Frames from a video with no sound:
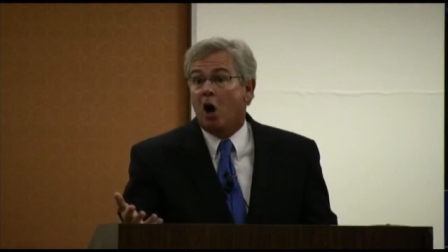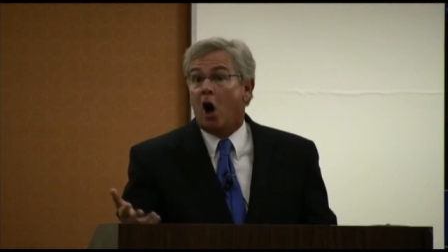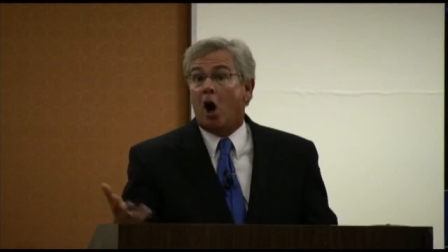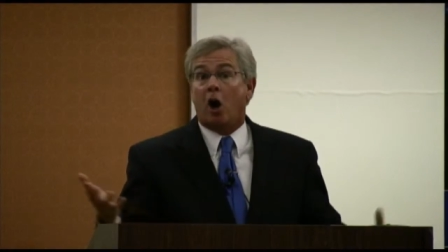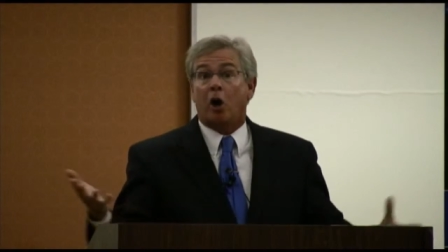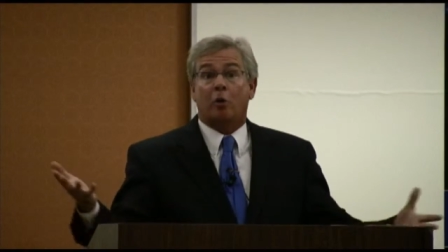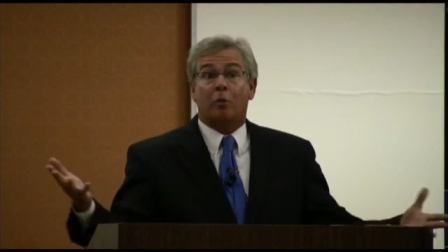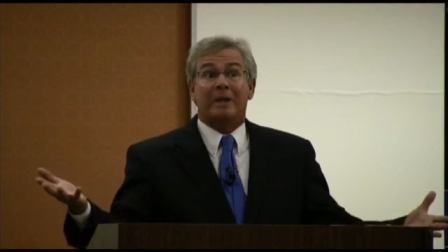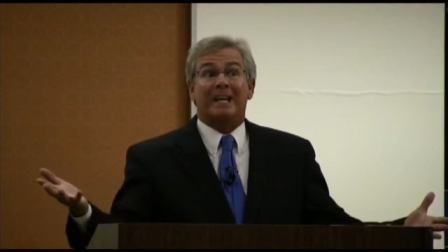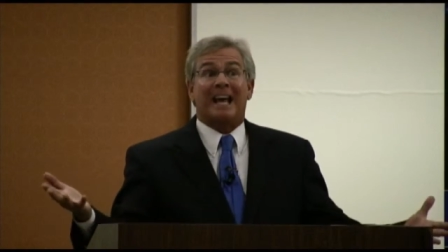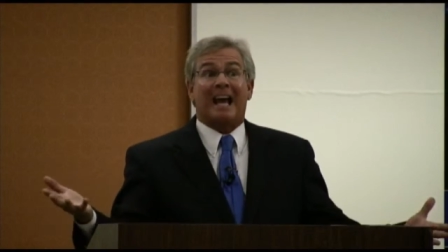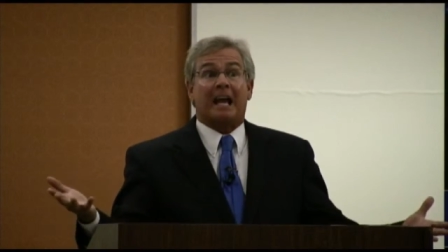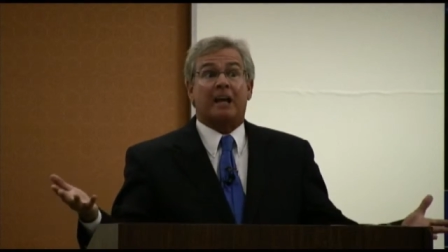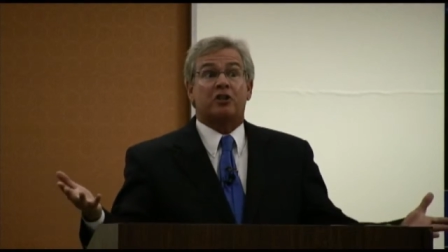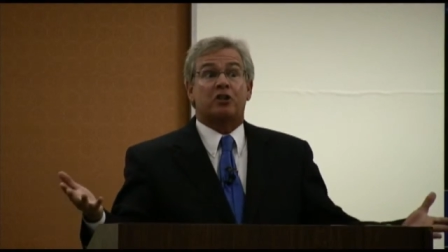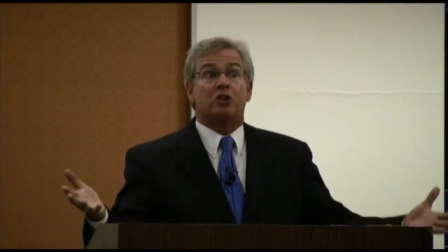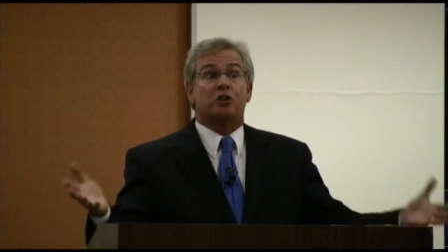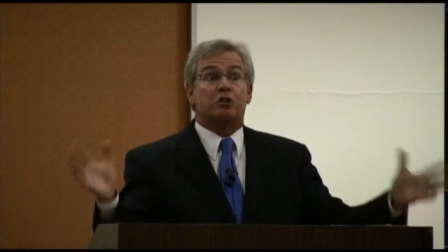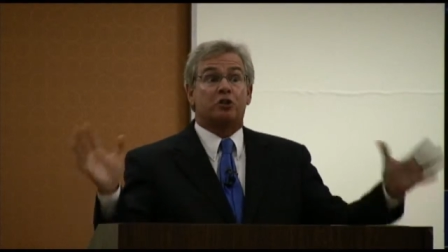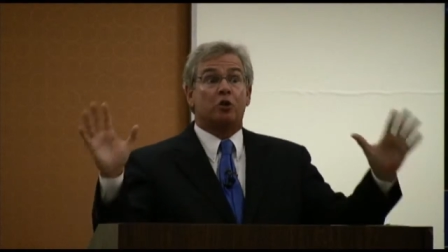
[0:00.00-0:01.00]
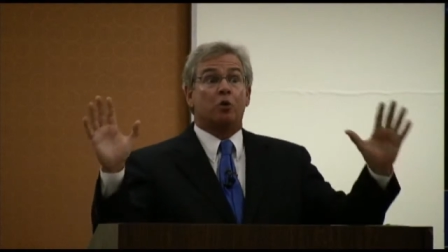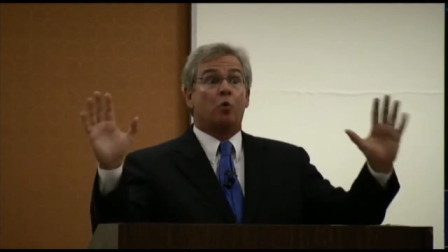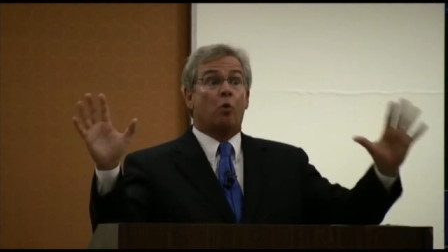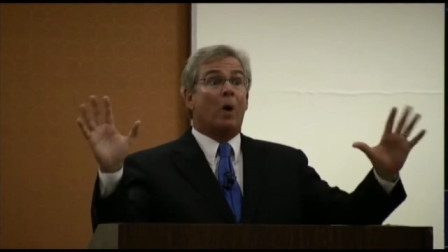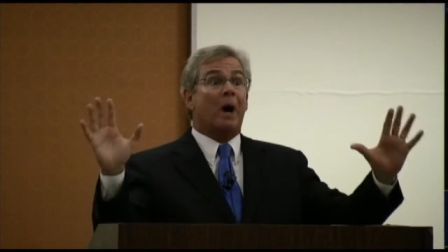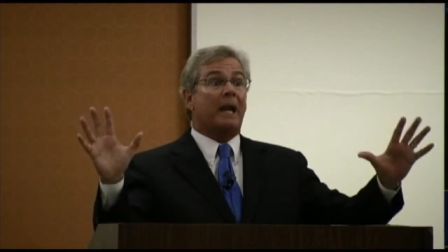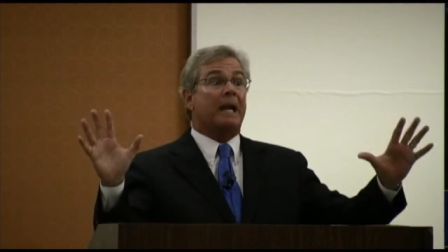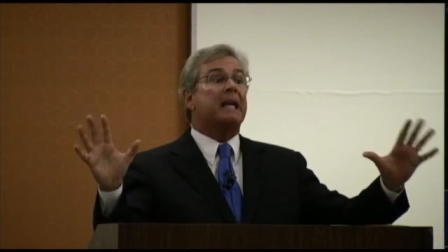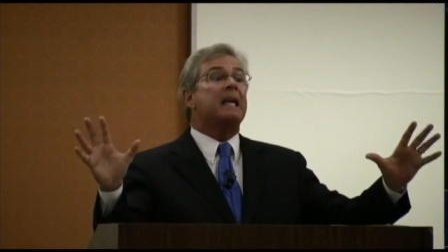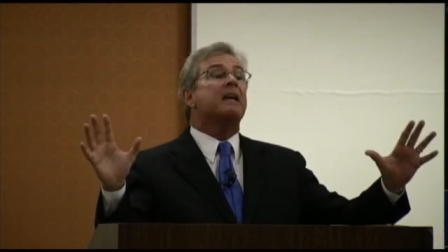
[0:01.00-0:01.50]
our reaction to
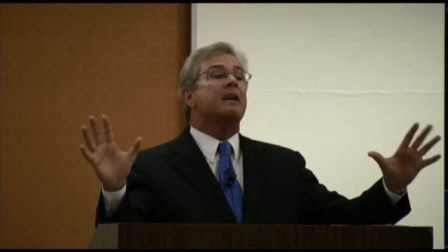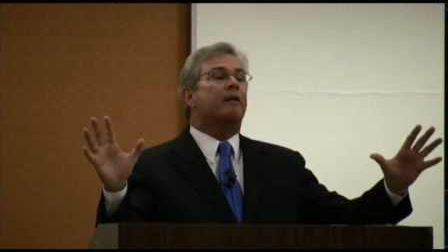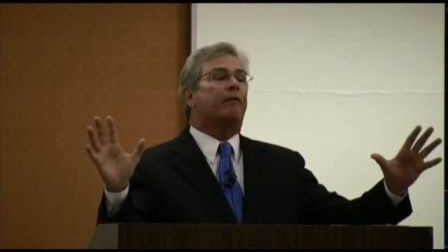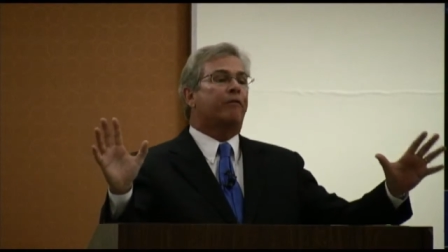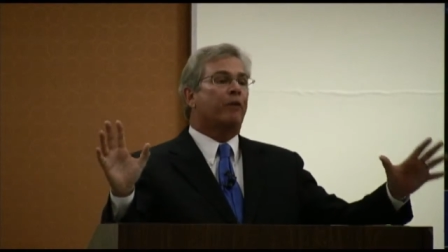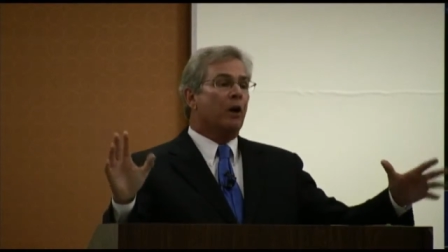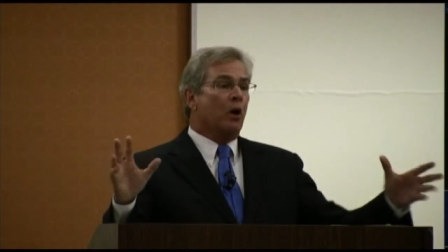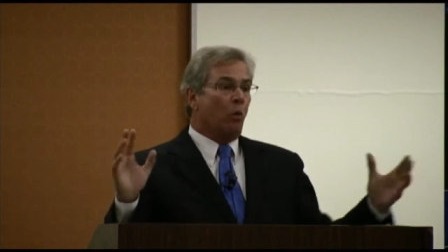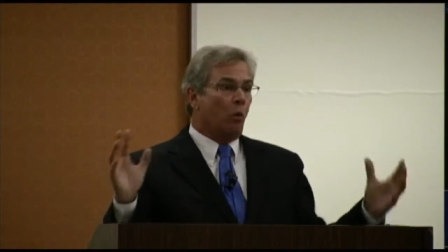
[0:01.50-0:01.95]
what if,